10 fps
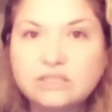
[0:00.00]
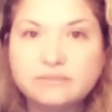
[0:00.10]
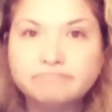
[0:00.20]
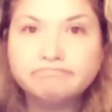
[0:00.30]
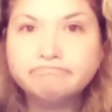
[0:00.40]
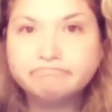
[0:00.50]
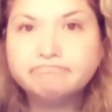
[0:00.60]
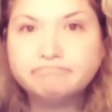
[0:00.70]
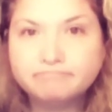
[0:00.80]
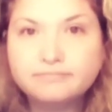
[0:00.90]
and your
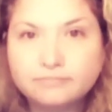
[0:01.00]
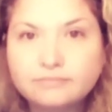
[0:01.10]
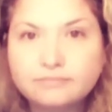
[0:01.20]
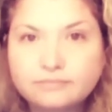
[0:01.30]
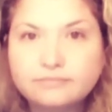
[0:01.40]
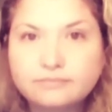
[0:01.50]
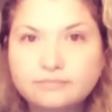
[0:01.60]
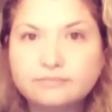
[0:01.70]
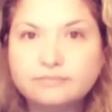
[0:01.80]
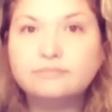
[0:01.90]
enemy is invisible
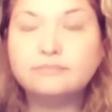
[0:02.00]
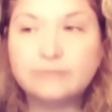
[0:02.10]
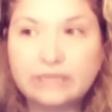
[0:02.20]
unless you use